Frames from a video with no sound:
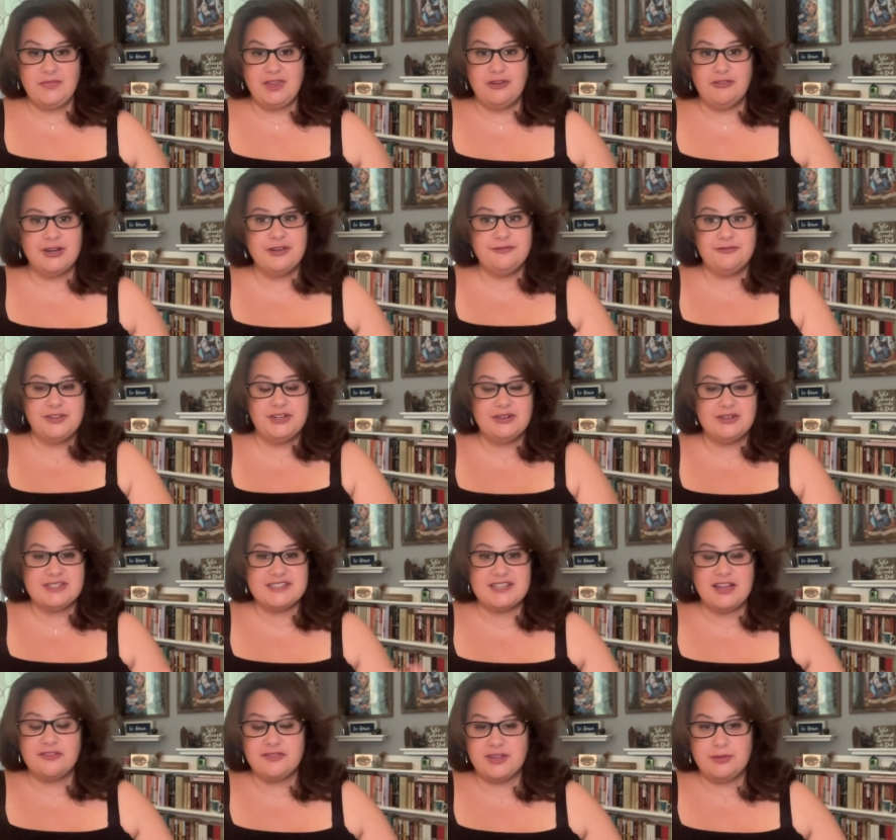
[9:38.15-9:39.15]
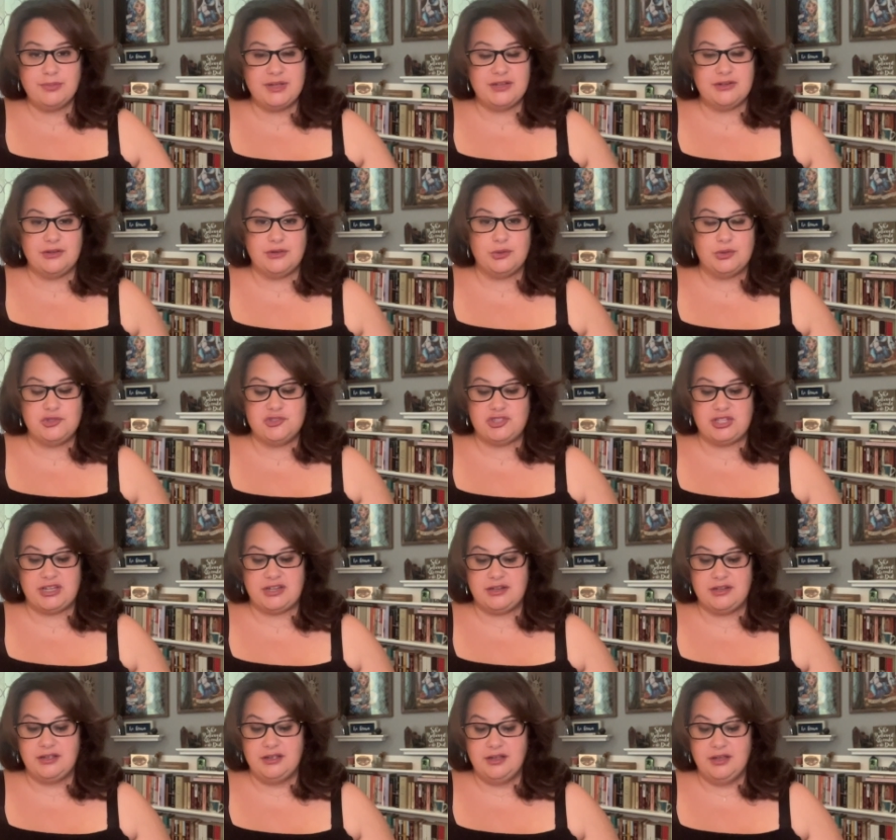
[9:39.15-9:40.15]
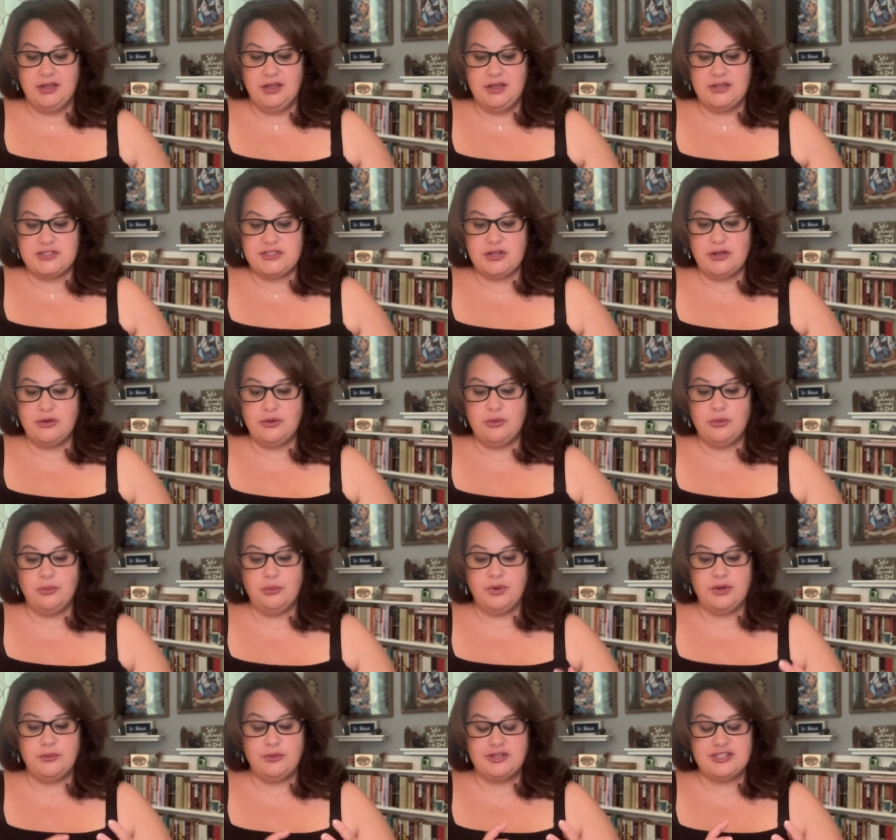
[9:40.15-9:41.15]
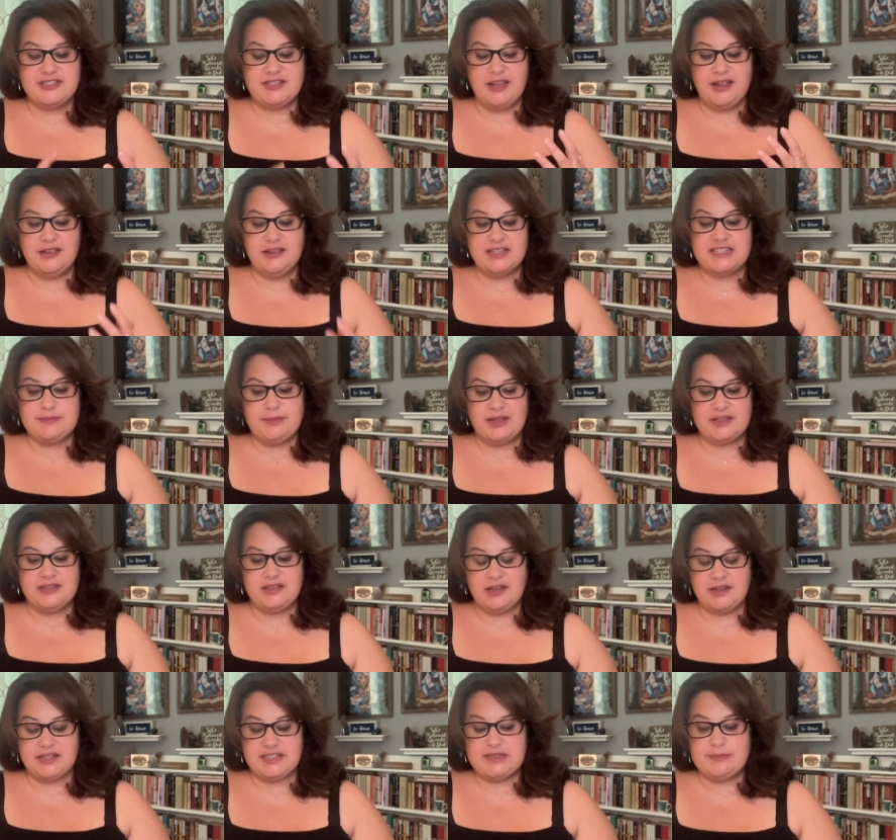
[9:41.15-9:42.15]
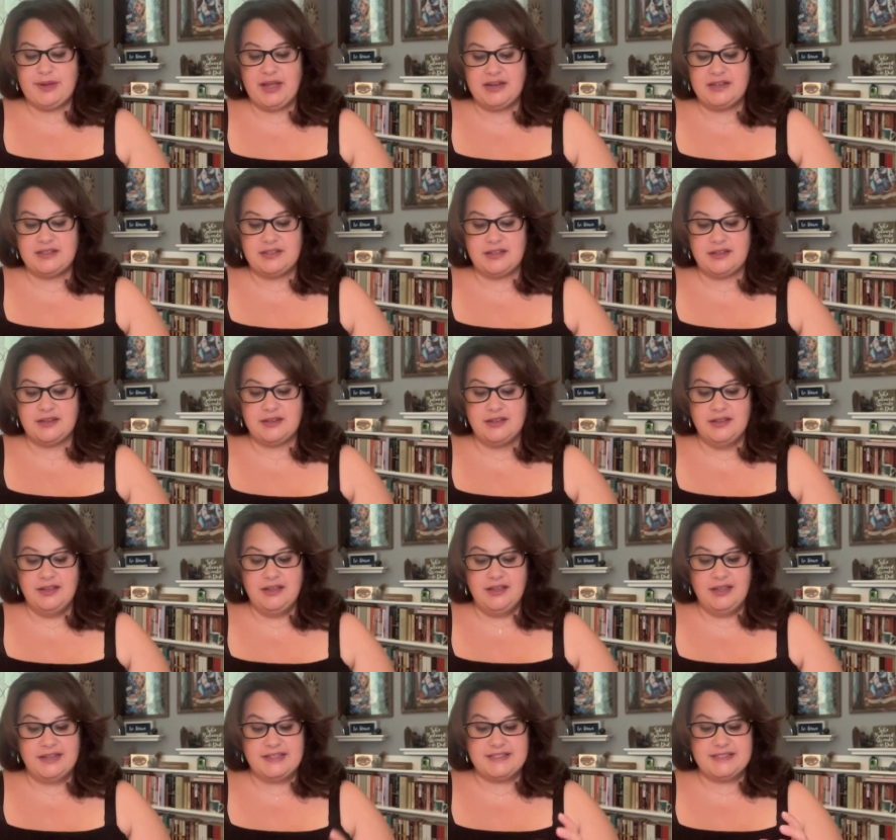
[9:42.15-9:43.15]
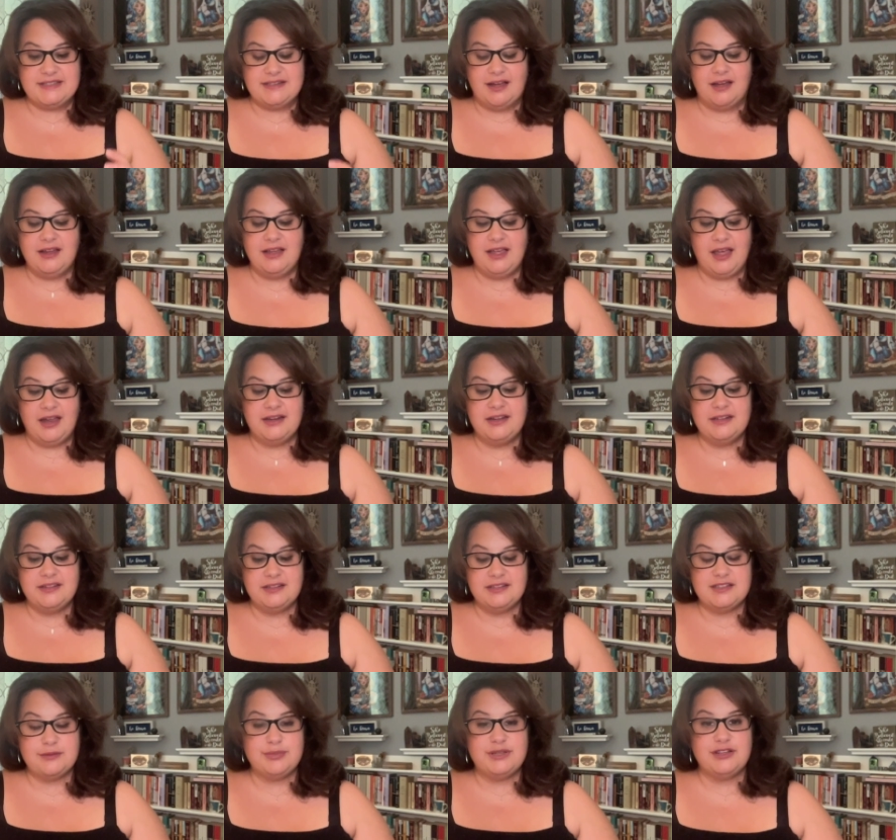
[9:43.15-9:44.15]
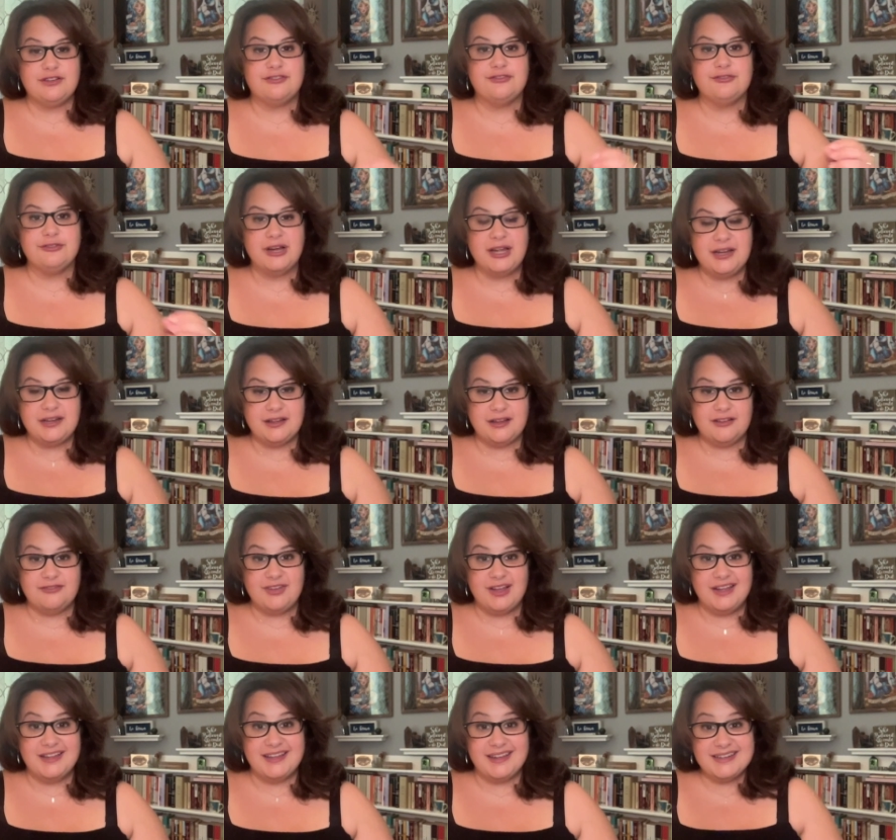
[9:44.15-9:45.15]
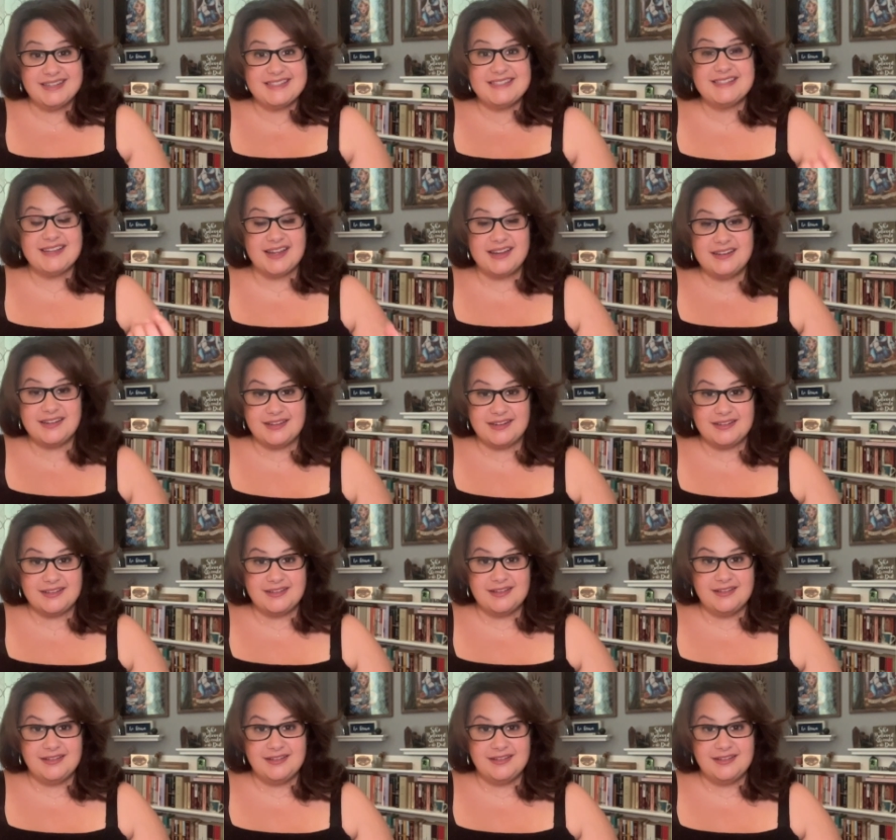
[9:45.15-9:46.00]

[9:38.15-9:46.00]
Right? Fear itself can be an illusion. So when we're saying expect the unexpected, it's not anything to be afraid of. Get excited.